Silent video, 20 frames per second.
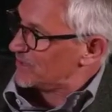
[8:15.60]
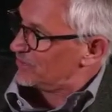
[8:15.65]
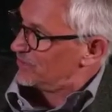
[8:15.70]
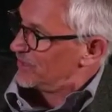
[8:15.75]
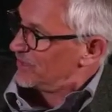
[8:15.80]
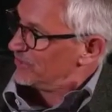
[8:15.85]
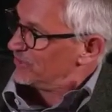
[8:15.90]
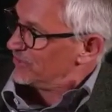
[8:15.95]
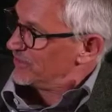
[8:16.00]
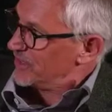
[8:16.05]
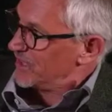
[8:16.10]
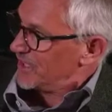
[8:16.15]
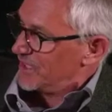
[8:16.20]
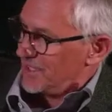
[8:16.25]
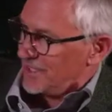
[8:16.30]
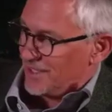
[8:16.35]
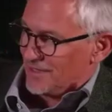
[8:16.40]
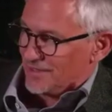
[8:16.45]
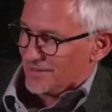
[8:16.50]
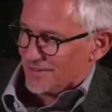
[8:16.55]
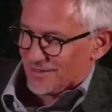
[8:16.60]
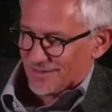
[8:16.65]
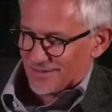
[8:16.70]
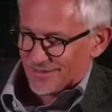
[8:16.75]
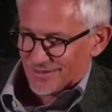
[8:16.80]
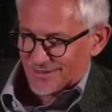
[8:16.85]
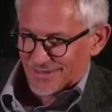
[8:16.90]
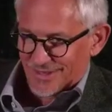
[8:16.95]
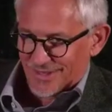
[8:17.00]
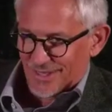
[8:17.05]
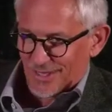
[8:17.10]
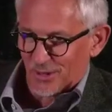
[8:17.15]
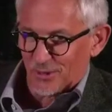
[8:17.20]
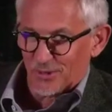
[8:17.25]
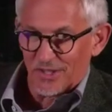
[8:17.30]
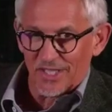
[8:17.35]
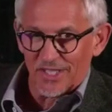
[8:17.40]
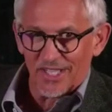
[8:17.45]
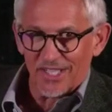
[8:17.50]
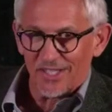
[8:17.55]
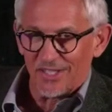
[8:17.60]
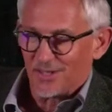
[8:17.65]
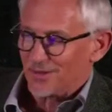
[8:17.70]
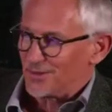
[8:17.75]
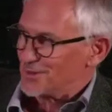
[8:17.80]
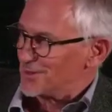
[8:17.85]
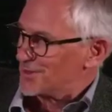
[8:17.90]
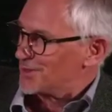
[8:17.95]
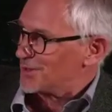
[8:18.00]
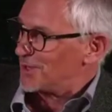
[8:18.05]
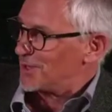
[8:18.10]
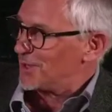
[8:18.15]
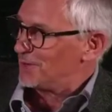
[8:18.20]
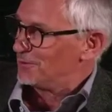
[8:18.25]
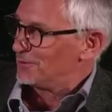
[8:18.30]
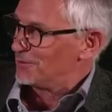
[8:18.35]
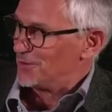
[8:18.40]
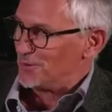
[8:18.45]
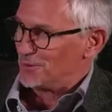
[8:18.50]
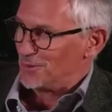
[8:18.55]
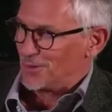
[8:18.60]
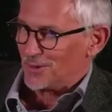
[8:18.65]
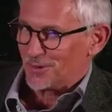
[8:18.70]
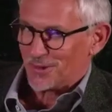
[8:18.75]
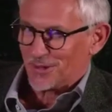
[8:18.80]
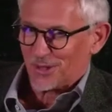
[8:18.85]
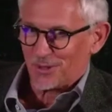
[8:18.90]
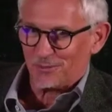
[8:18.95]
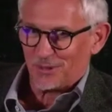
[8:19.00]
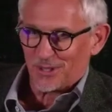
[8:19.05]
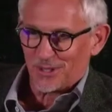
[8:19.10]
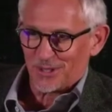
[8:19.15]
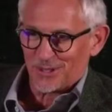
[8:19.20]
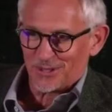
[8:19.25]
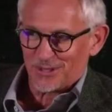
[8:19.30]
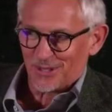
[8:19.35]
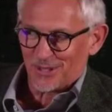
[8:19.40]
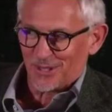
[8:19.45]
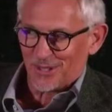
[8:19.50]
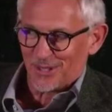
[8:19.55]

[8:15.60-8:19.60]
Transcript: 50, including England's triumph in the World Cup in Qatar.